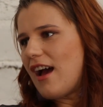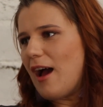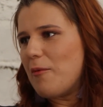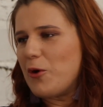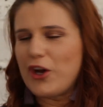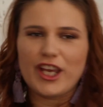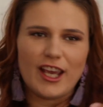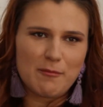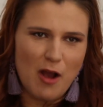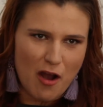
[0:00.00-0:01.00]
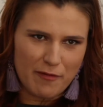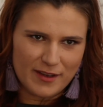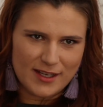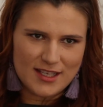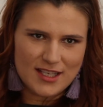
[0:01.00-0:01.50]
working in my
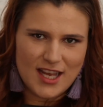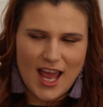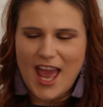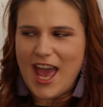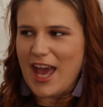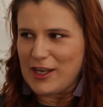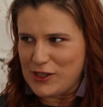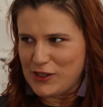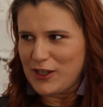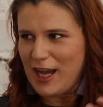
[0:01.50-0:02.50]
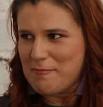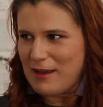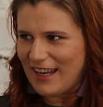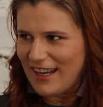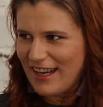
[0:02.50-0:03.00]
office, and you come
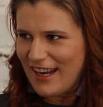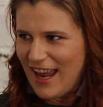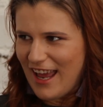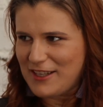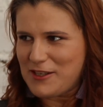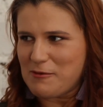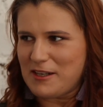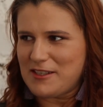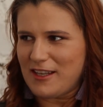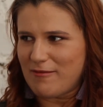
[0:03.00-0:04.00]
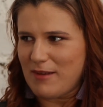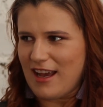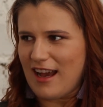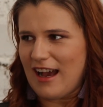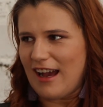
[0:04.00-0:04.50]
in and you want to give me
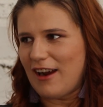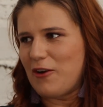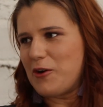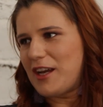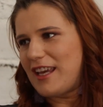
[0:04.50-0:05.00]
a hug or